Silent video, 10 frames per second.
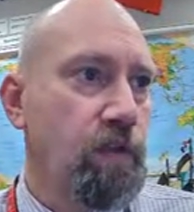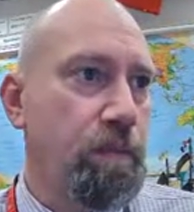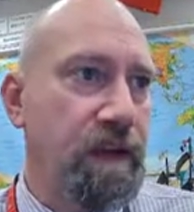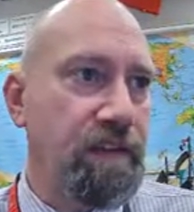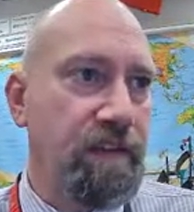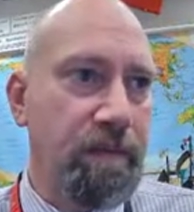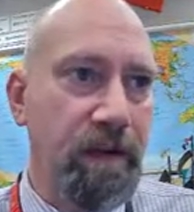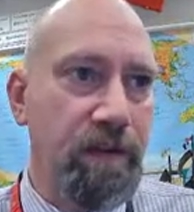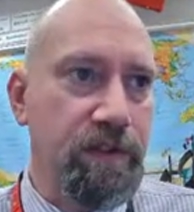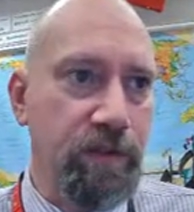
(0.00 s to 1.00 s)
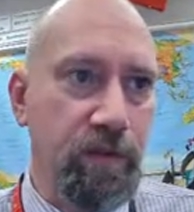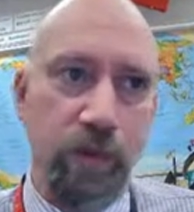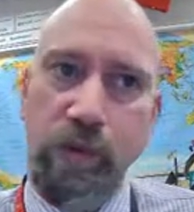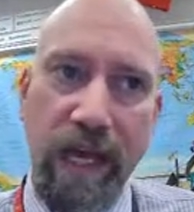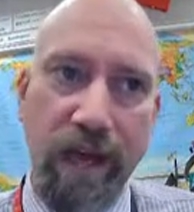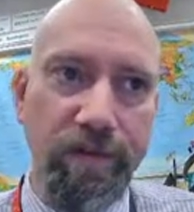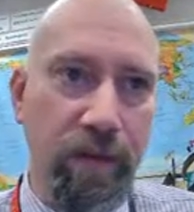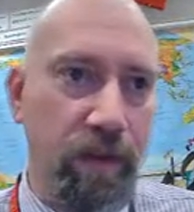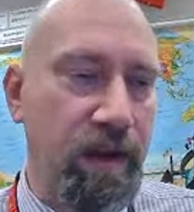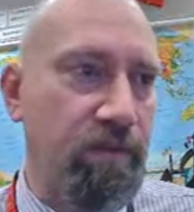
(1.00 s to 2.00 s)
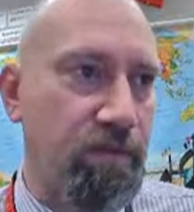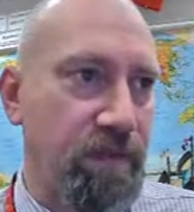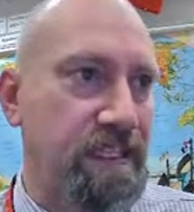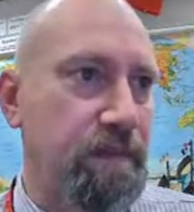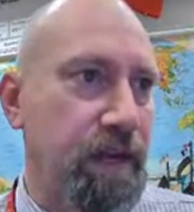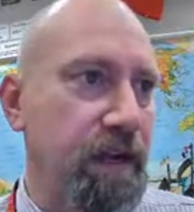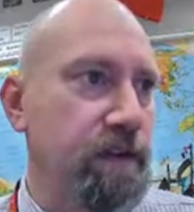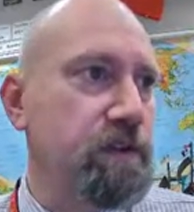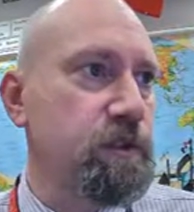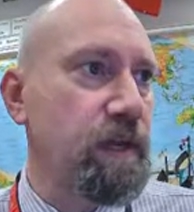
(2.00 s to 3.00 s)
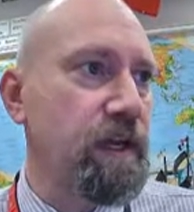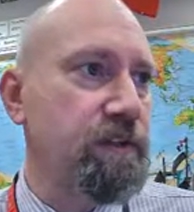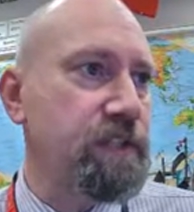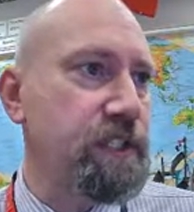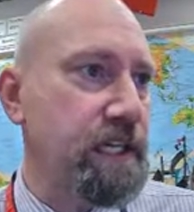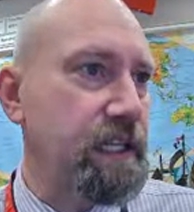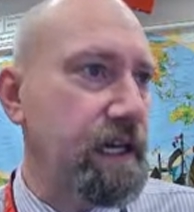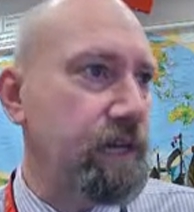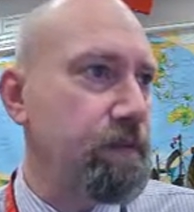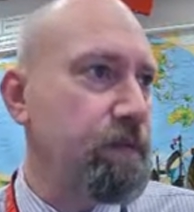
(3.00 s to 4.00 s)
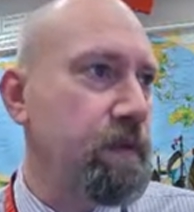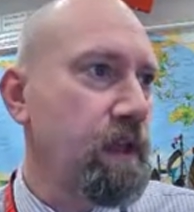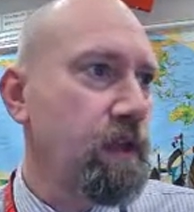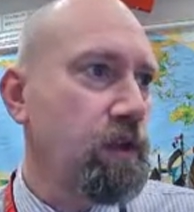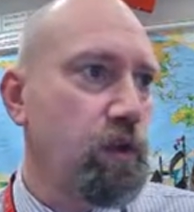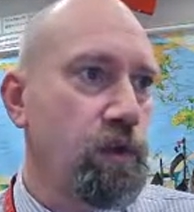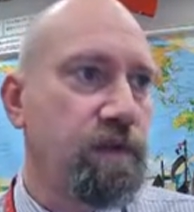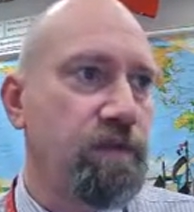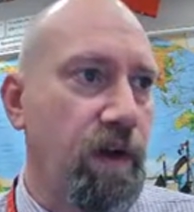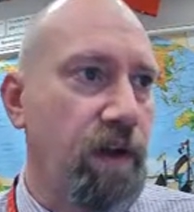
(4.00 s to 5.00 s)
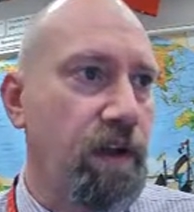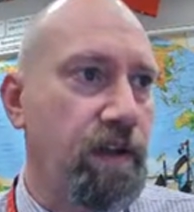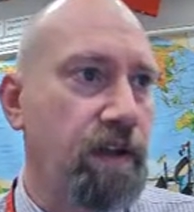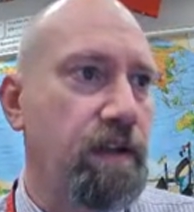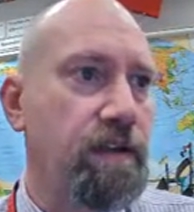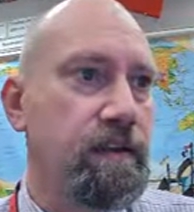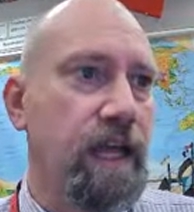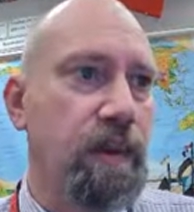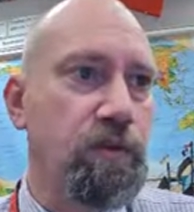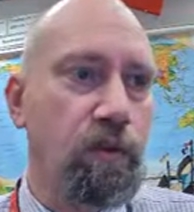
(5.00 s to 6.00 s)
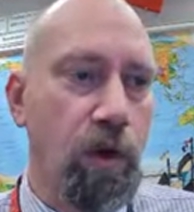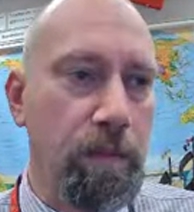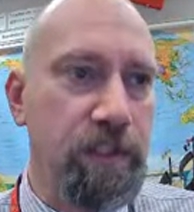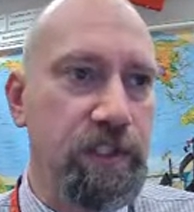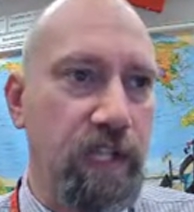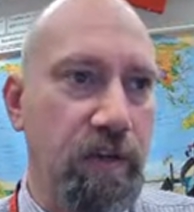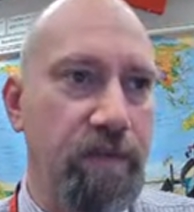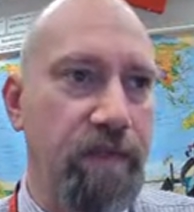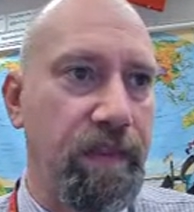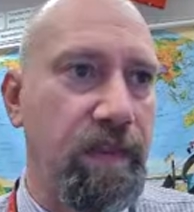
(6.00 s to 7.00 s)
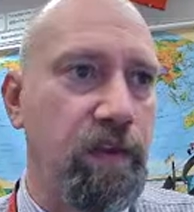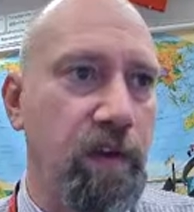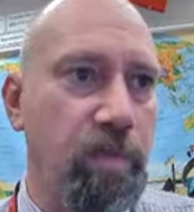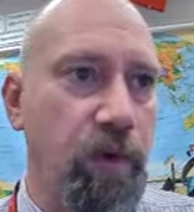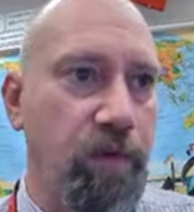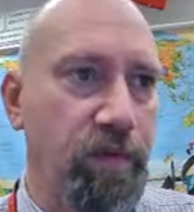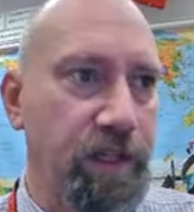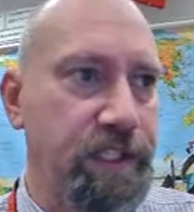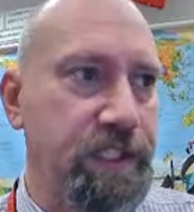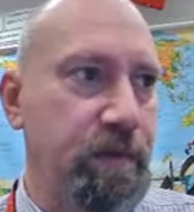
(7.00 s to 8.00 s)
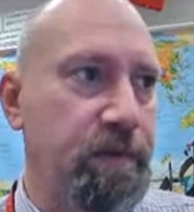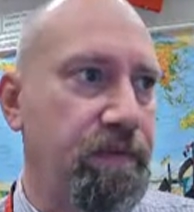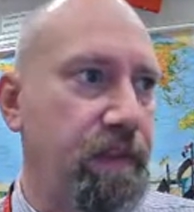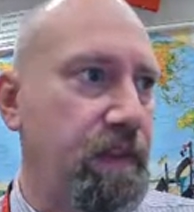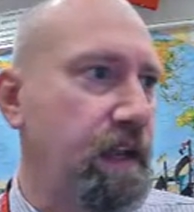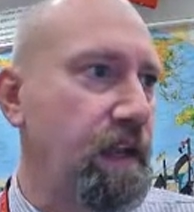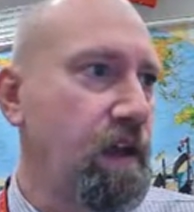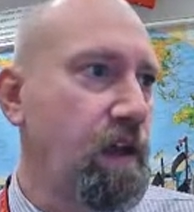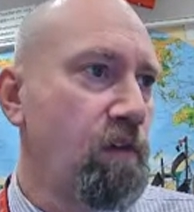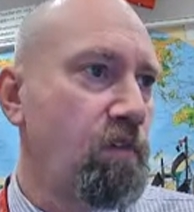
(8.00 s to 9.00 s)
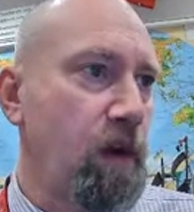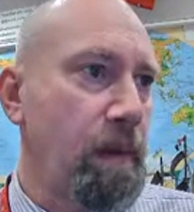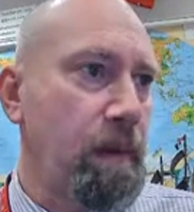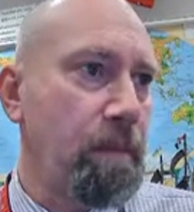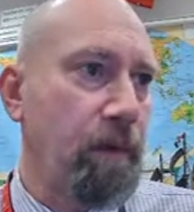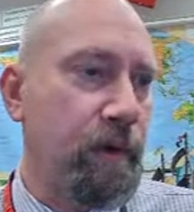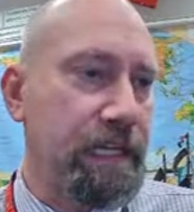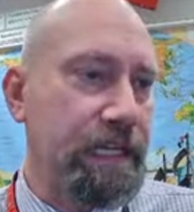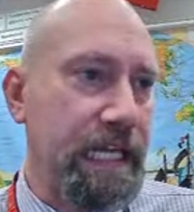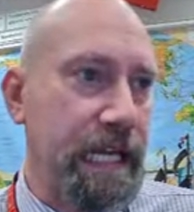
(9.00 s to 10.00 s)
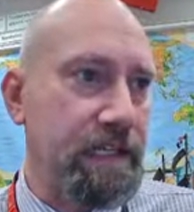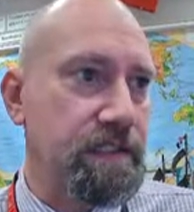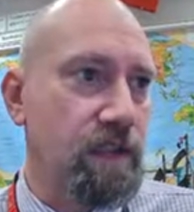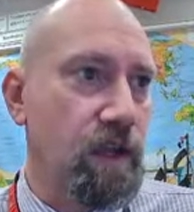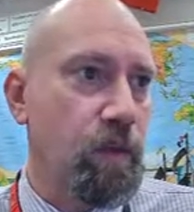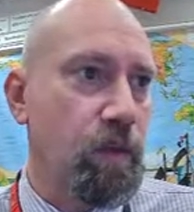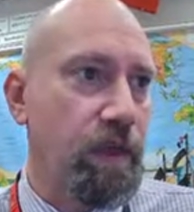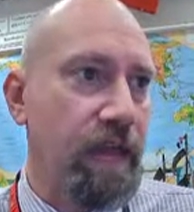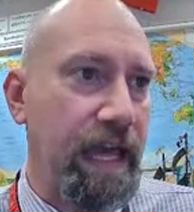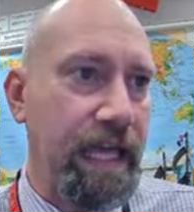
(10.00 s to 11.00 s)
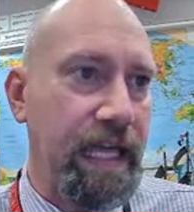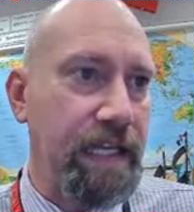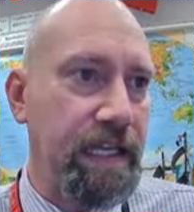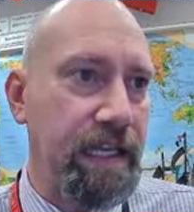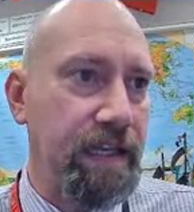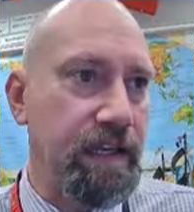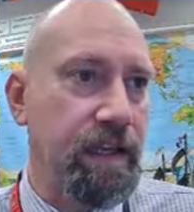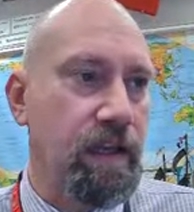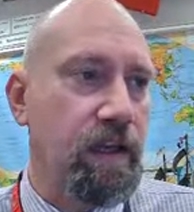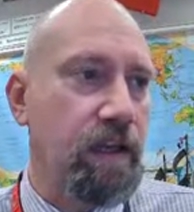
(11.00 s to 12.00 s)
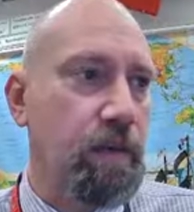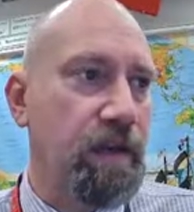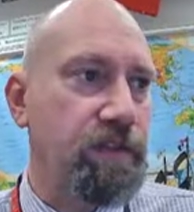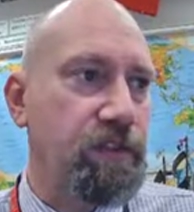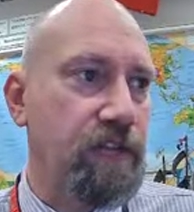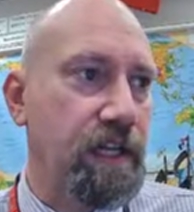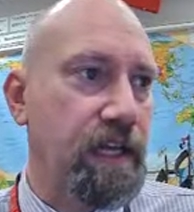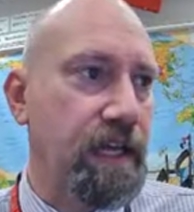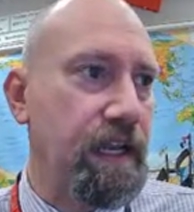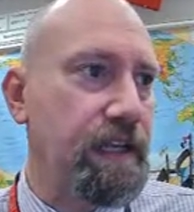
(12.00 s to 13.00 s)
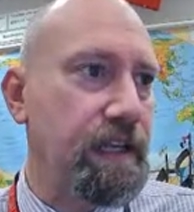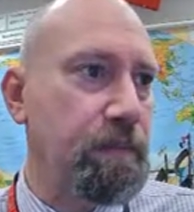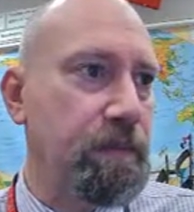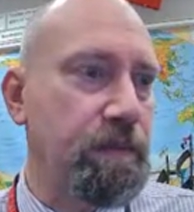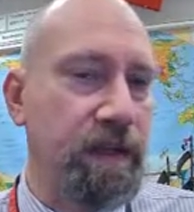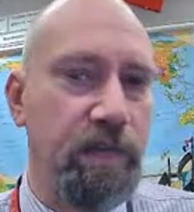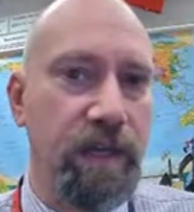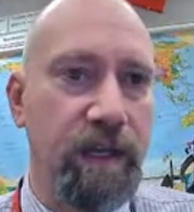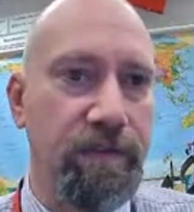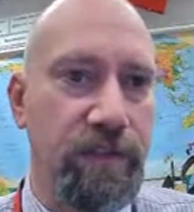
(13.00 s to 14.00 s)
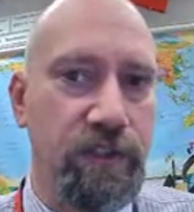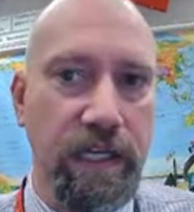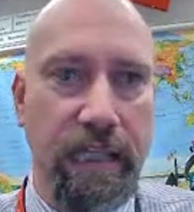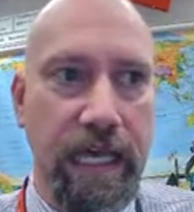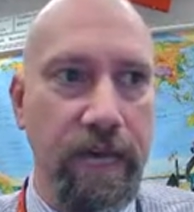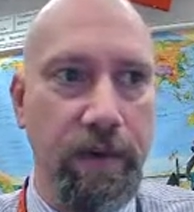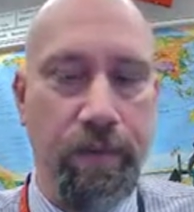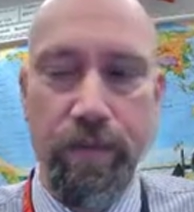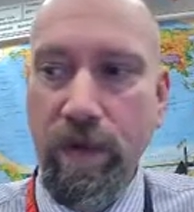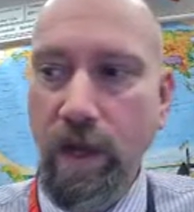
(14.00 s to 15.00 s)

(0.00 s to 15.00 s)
If you paste into Microsoft, which we have done, we're going to have to fix some errors. We'll have to check that. Use the font. Times New Roman. Check. We've done that. 12-point font. Check. We've done that. Format the body text with hanging indent. Okay, we'll have to check that. And double space. We'll have to check that.